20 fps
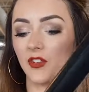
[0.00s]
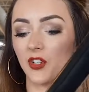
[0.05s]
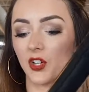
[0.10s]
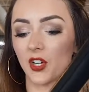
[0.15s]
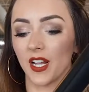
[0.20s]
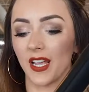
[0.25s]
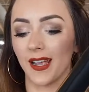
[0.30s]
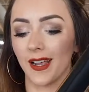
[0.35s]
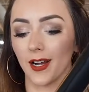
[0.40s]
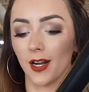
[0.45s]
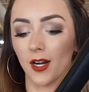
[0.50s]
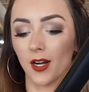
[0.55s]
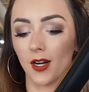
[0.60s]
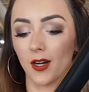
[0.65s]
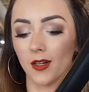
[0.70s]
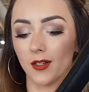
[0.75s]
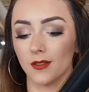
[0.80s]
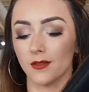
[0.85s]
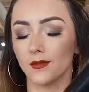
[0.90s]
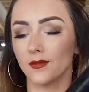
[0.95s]
your
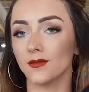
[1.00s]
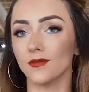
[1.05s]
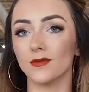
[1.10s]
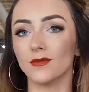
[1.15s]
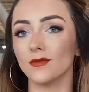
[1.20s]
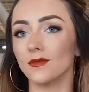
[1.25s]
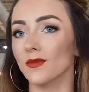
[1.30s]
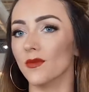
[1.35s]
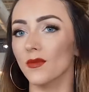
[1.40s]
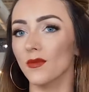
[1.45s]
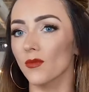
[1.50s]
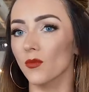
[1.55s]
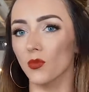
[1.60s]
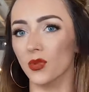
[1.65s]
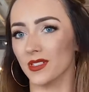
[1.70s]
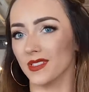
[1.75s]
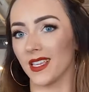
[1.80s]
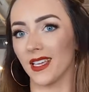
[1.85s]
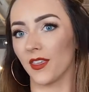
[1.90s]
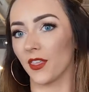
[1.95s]
hair
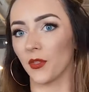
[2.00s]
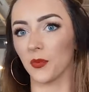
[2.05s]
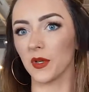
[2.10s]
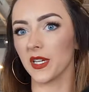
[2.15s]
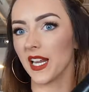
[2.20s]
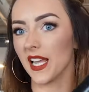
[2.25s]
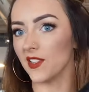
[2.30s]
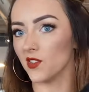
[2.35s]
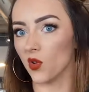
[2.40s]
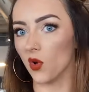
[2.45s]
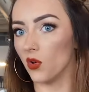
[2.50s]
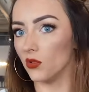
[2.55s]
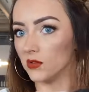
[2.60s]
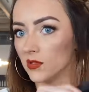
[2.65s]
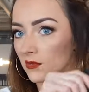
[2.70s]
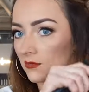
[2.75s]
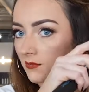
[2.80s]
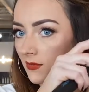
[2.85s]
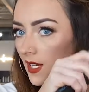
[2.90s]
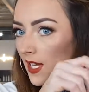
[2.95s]
was like 3 days old.
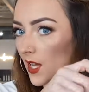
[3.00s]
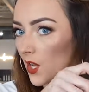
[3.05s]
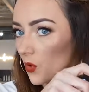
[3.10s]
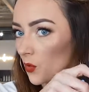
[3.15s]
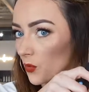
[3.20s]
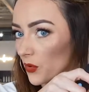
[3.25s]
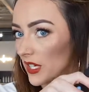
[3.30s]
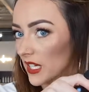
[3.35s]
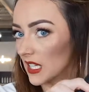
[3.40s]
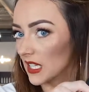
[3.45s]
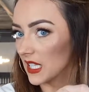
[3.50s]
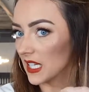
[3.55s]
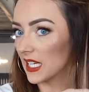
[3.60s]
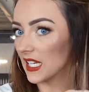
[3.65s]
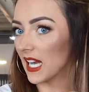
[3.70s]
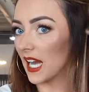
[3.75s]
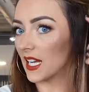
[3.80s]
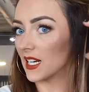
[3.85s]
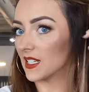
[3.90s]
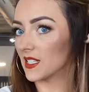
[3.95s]
Really
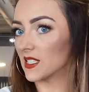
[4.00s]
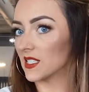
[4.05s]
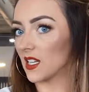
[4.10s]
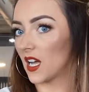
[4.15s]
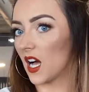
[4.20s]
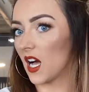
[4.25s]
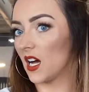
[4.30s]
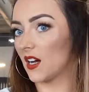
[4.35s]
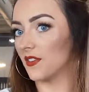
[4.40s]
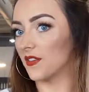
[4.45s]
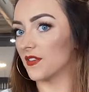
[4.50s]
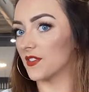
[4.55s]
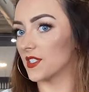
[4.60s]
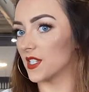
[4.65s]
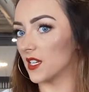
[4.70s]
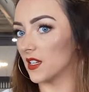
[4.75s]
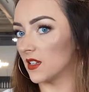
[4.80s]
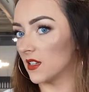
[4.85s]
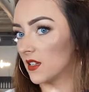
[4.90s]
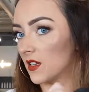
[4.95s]
kind of soft
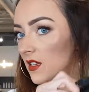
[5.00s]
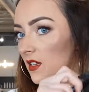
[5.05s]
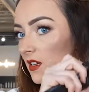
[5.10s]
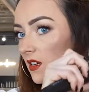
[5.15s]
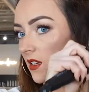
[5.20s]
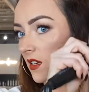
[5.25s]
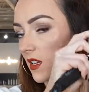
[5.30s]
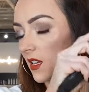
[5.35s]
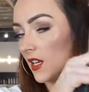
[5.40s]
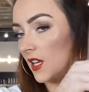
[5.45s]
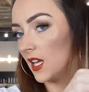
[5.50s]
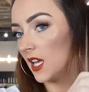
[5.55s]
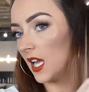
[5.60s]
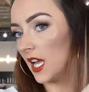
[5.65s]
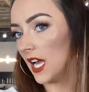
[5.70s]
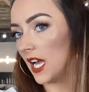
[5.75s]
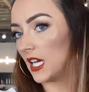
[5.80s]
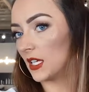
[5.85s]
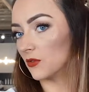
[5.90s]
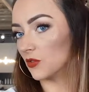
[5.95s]

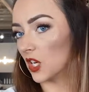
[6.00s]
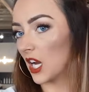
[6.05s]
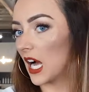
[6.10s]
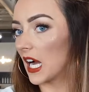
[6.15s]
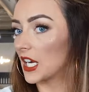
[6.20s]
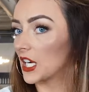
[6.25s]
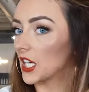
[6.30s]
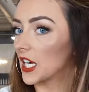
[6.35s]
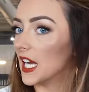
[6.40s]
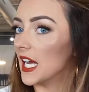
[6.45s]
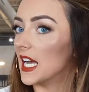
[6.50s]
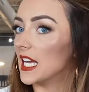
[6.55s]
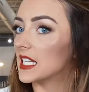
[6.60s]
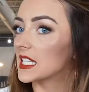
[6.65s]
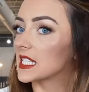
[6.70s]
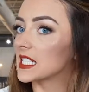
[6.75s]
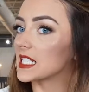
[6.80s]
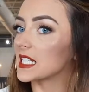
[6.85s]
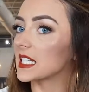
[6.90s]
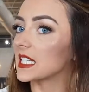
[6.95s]
and
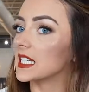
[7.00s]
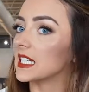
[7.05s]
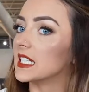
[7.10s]
rocker-esque.